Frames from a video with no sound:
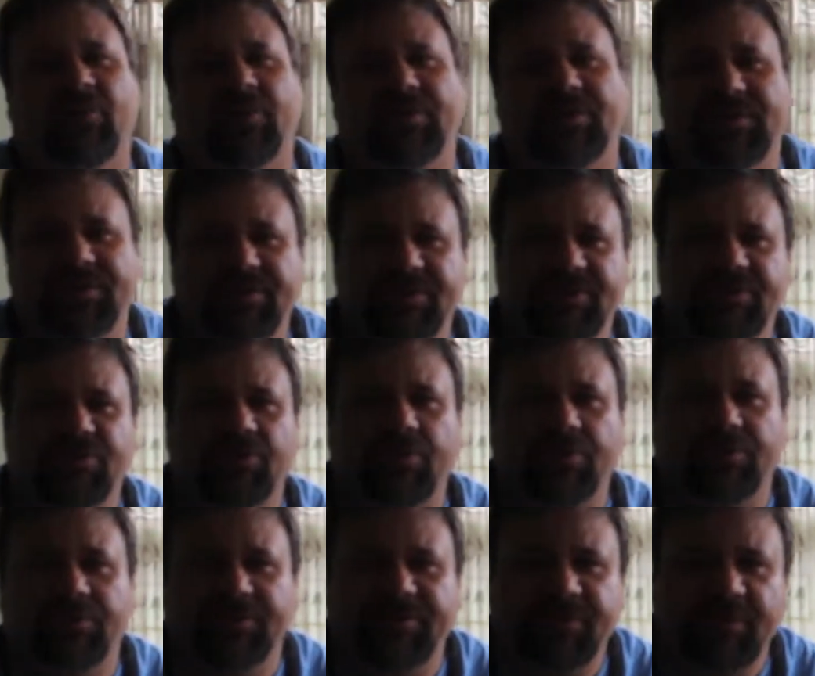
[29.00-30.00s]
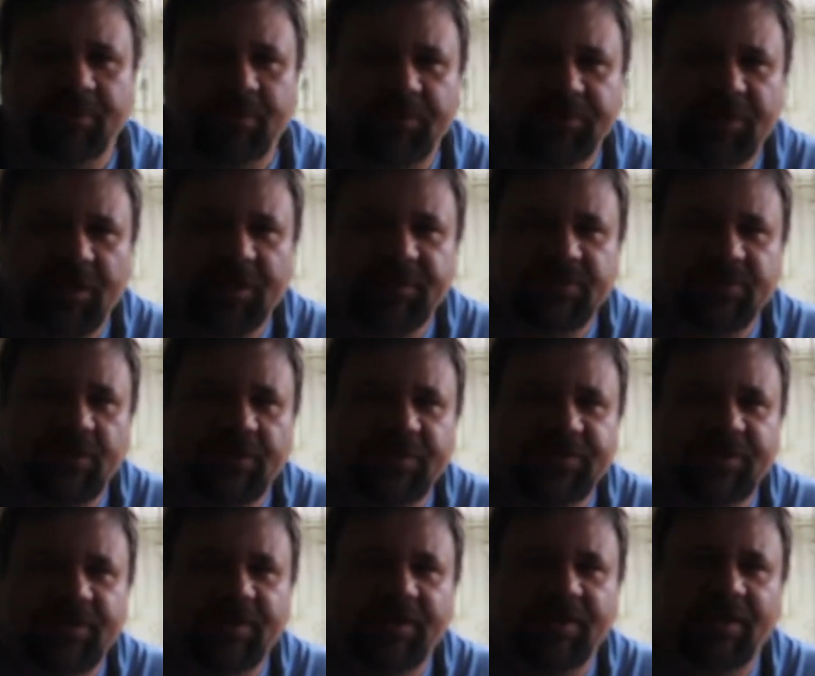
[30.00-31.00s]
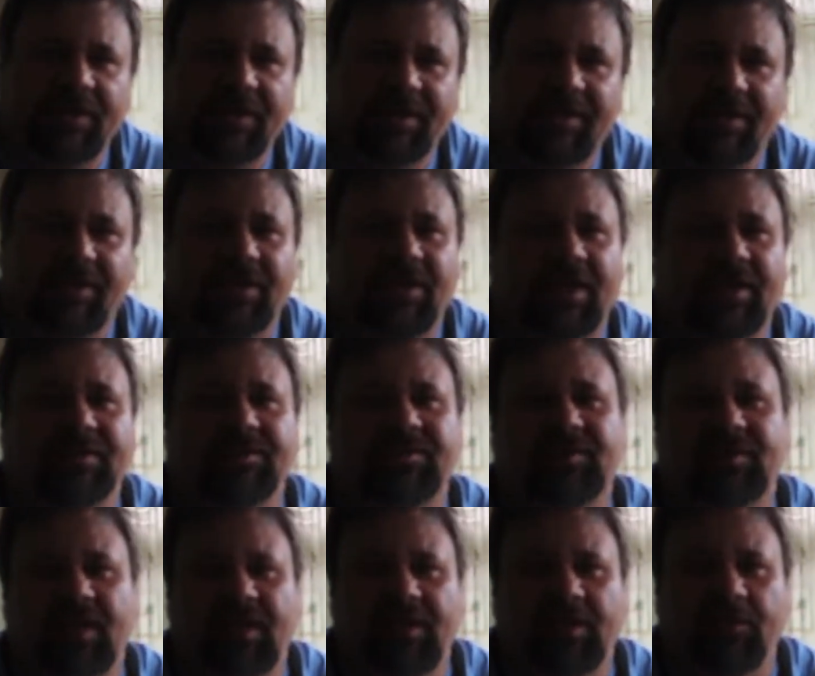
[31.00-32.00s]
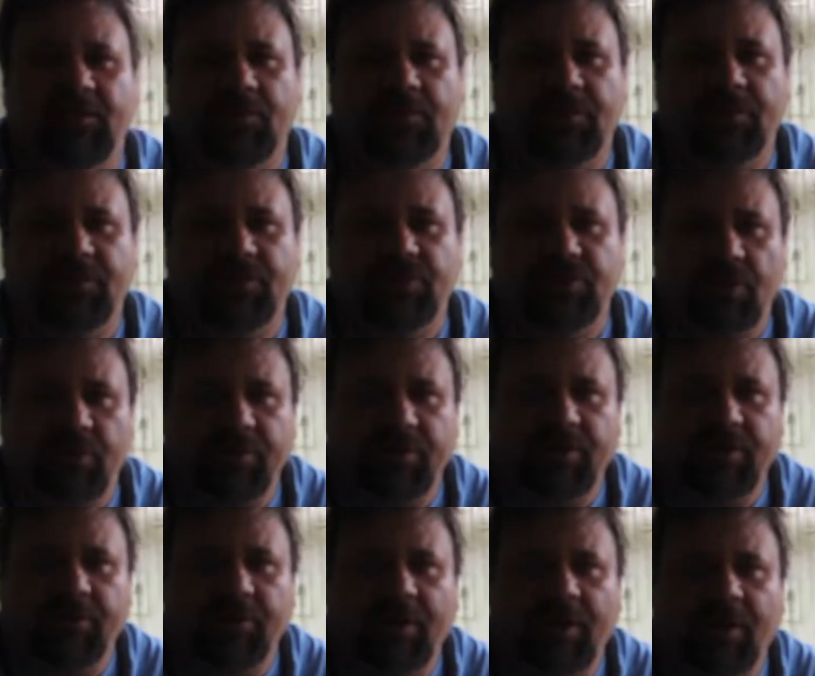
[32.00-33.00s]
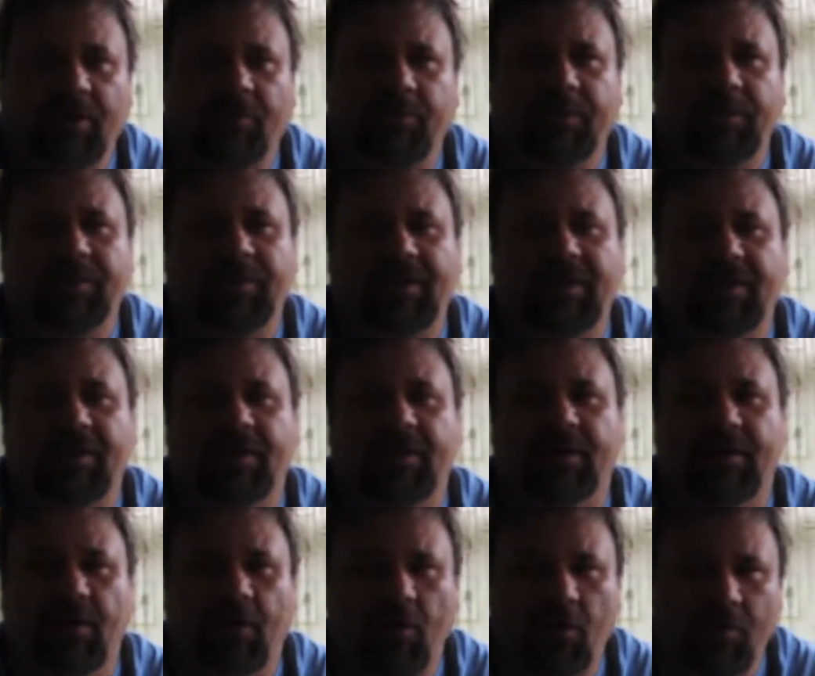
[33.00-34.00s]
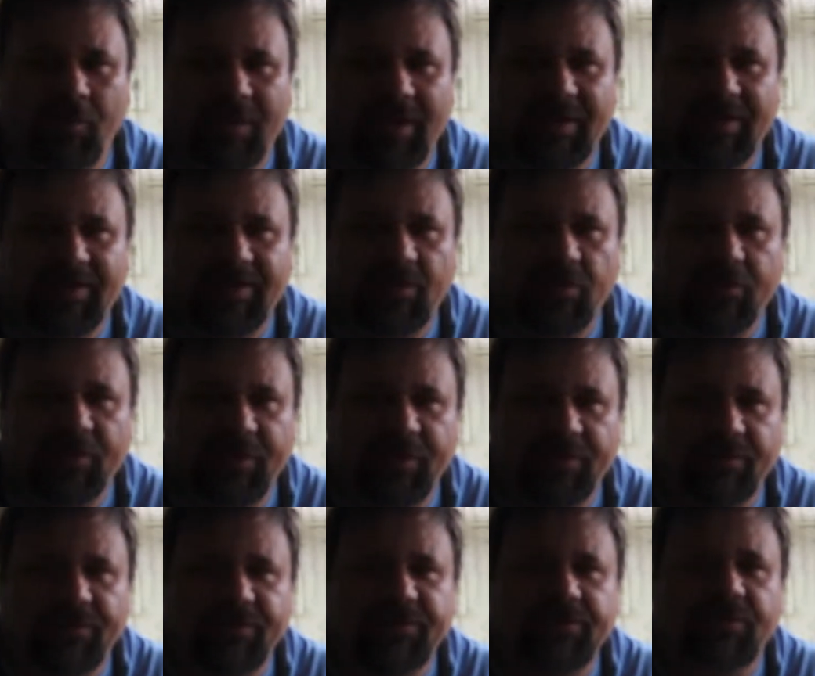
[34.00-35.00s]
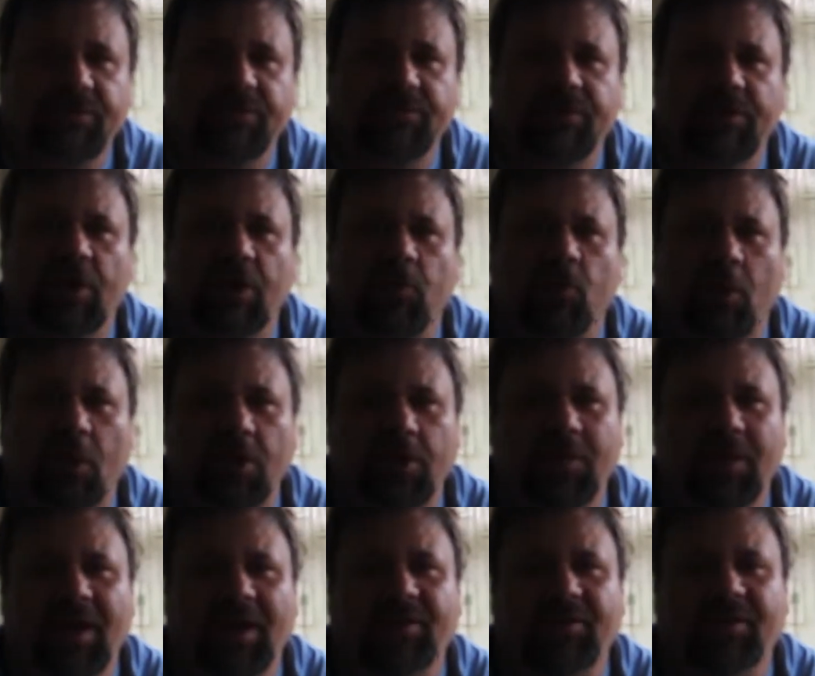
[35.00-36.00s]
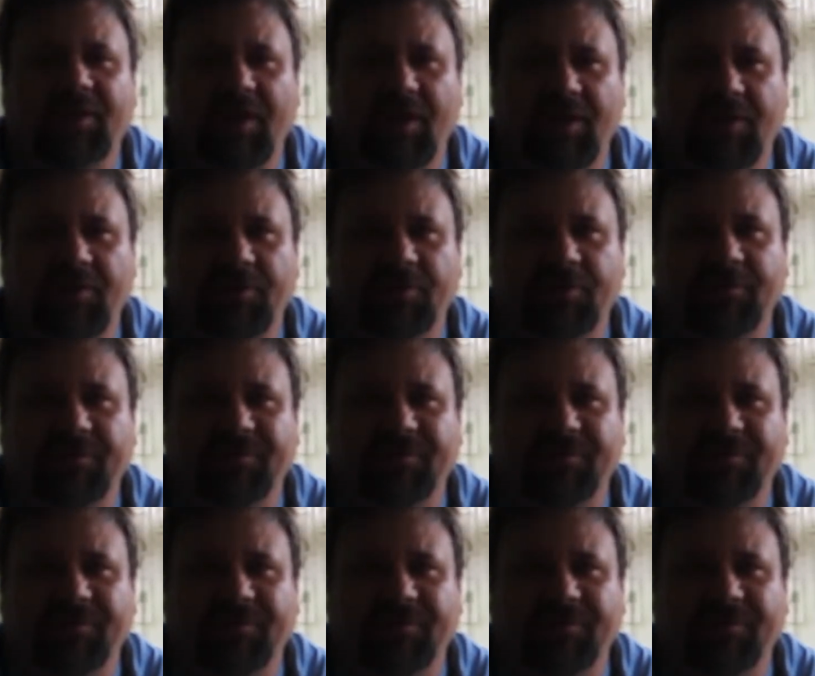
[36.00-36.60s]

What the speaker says: everyone, this is George with Simpler Times Homestead, and today I'm going to be showing you how we make homemade dill pickles using a water bath canner.